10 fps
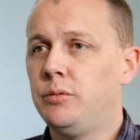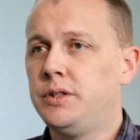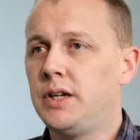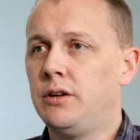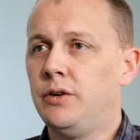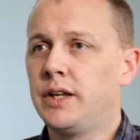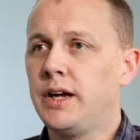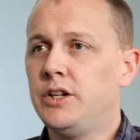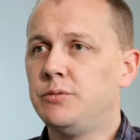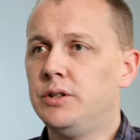a particular
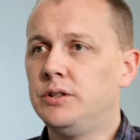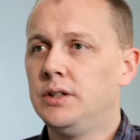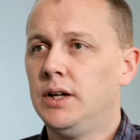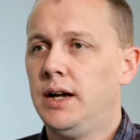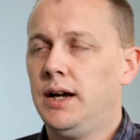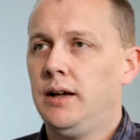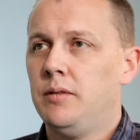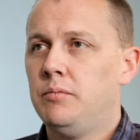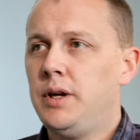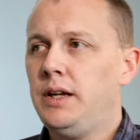engagement
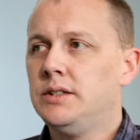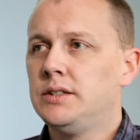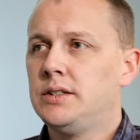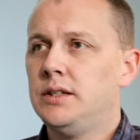means